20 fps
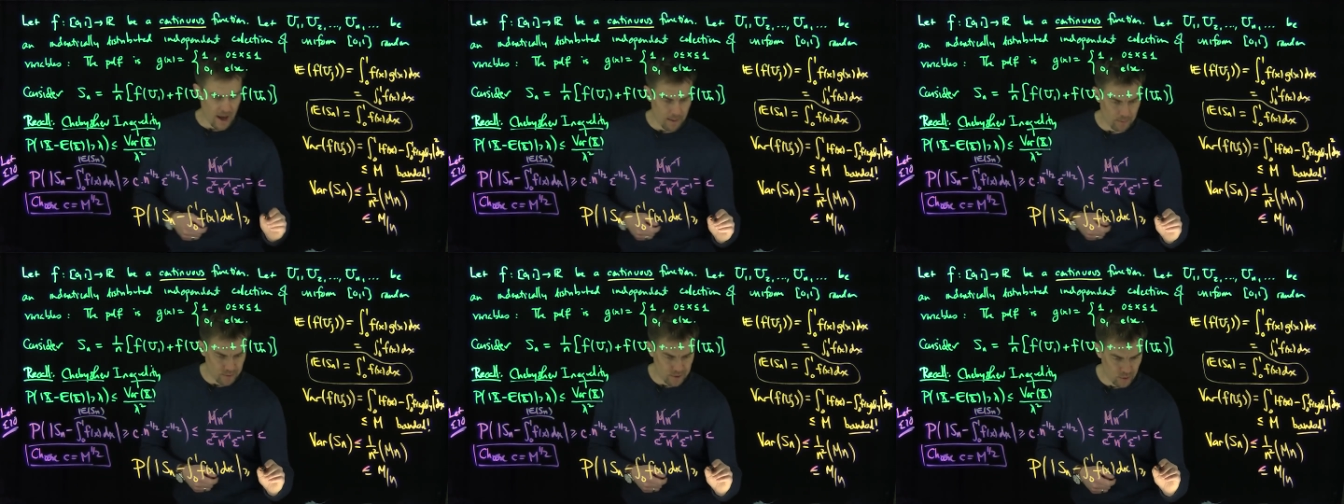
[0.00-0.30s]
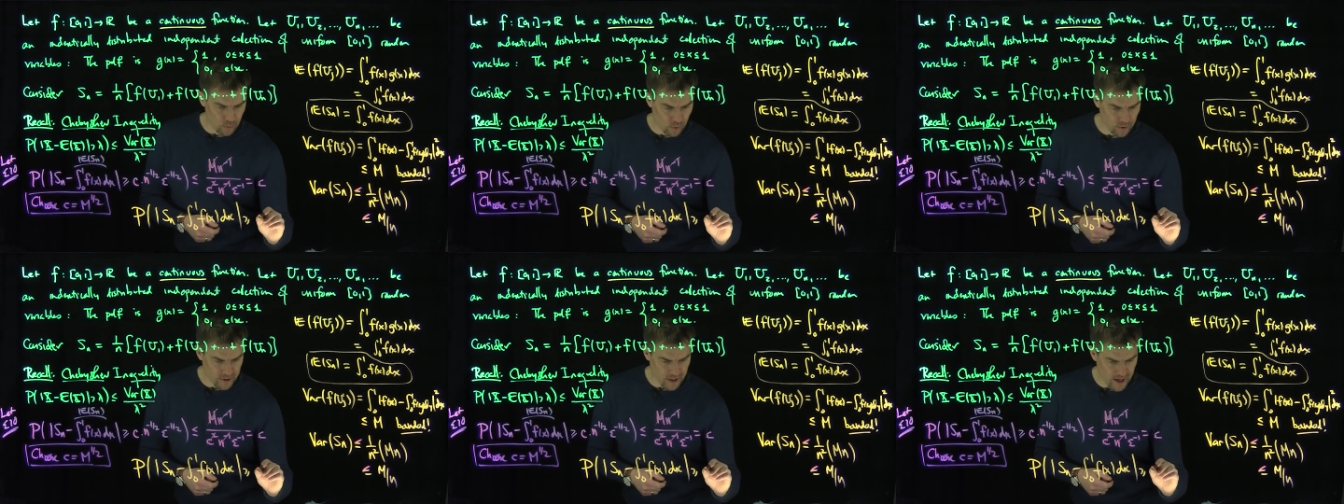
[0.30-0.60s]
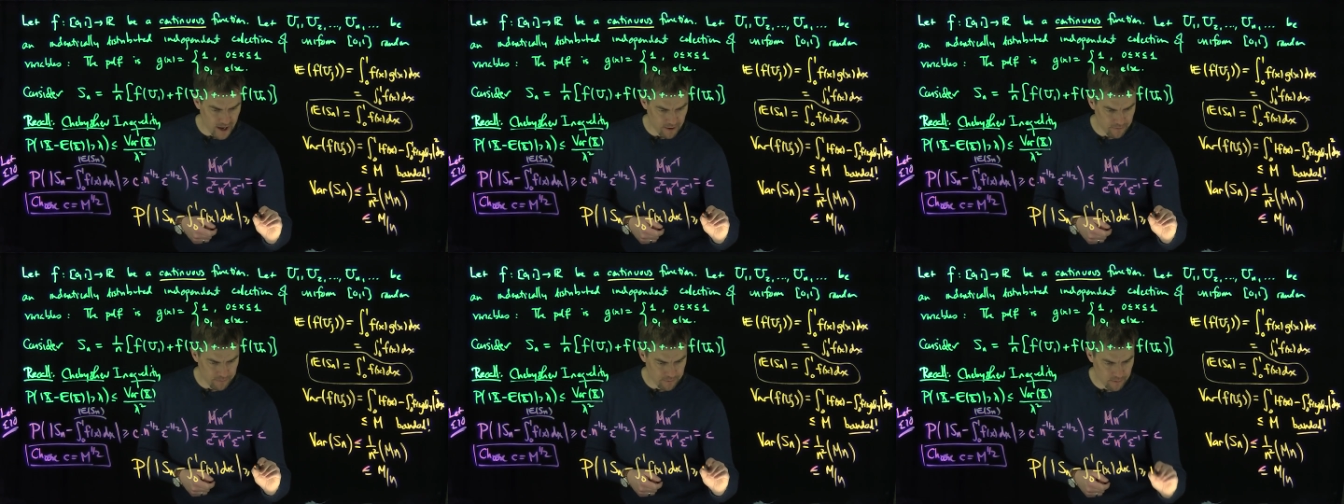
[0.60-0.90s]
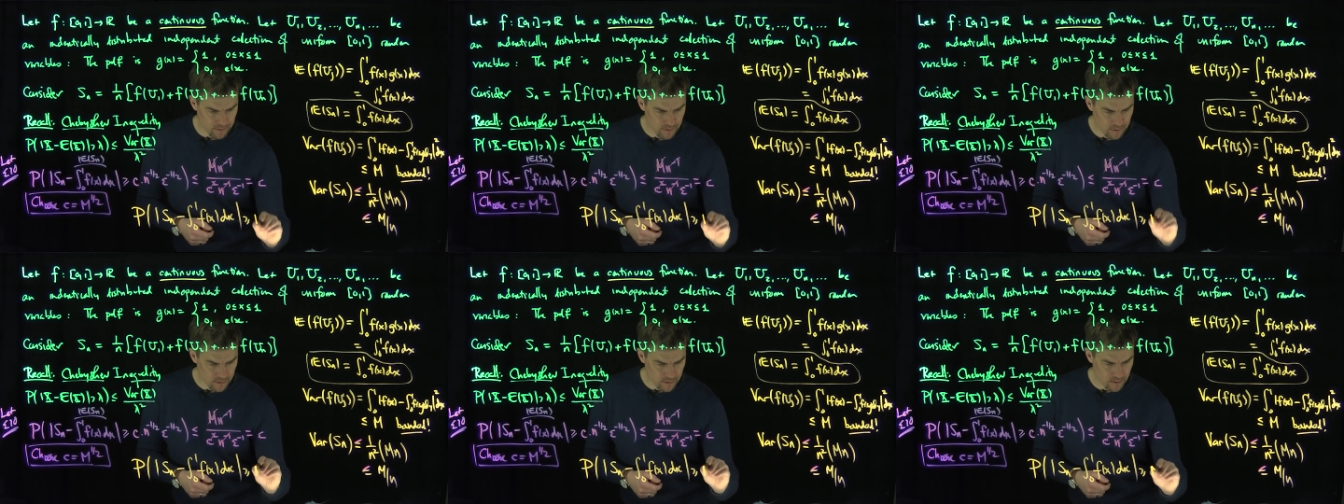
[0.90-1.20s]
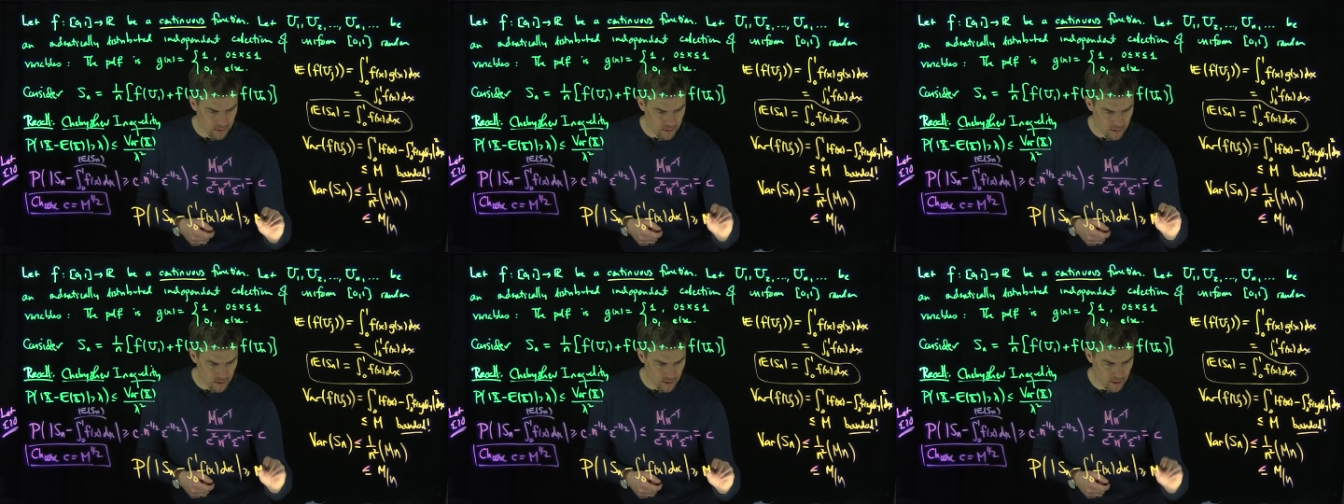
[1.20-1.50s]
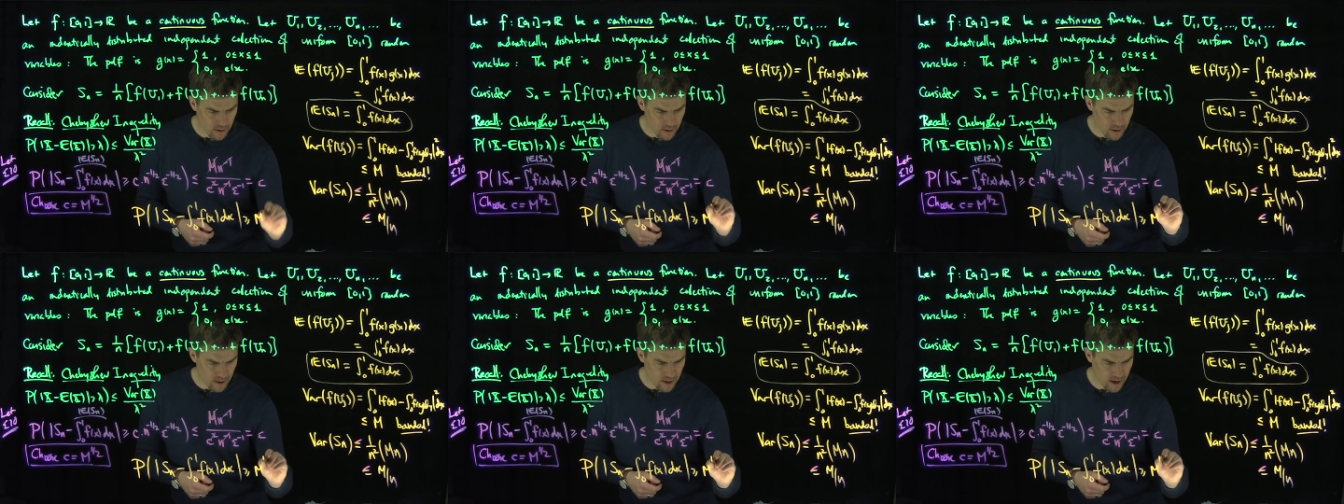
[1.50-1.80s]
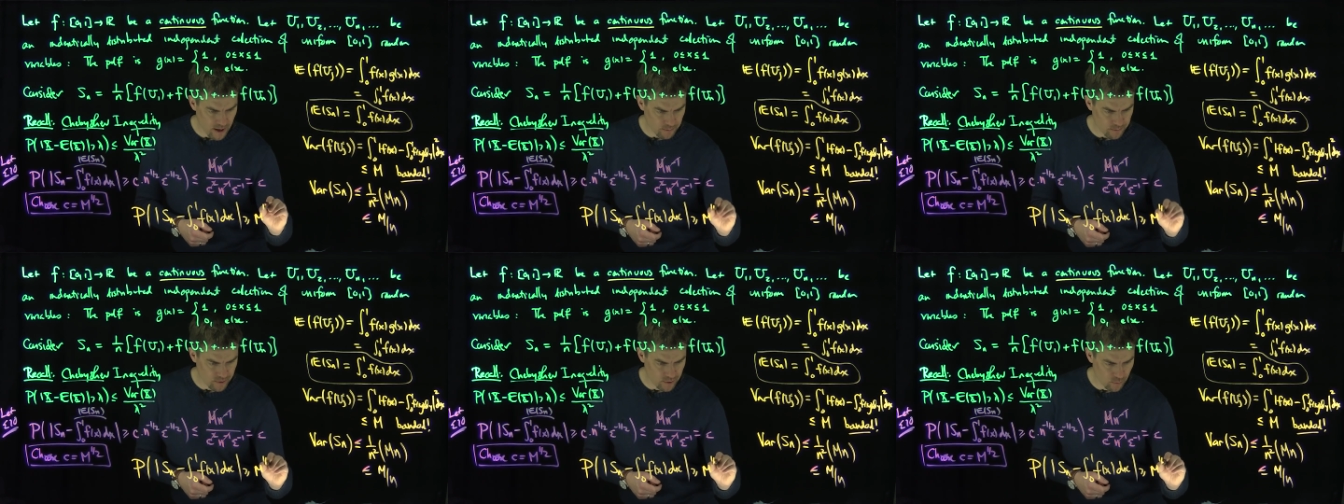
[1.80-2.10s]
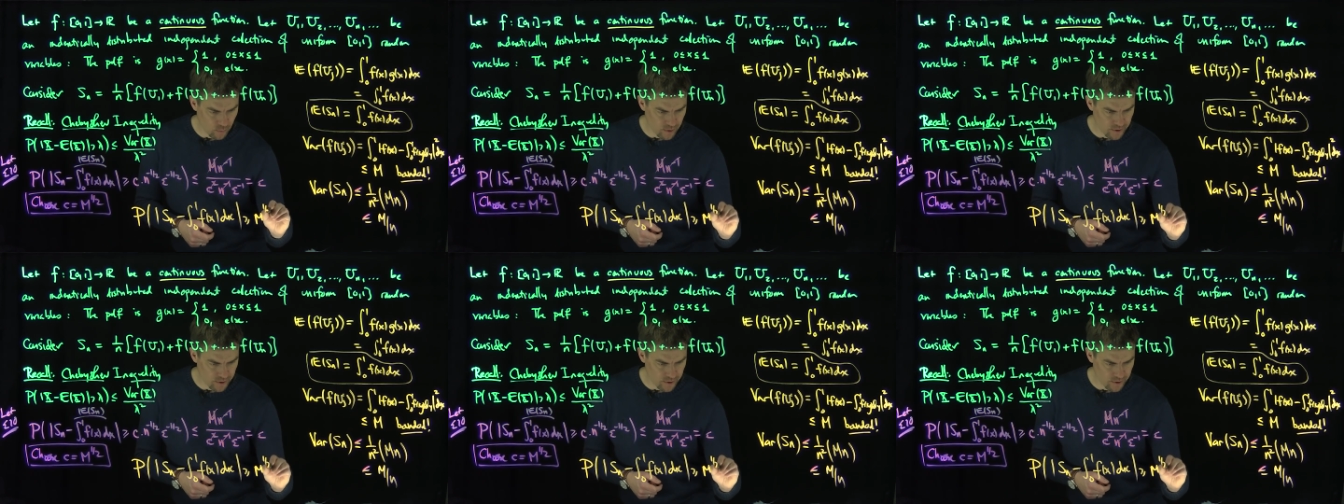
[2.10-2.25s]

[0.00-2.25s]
m to the 1/2, m to the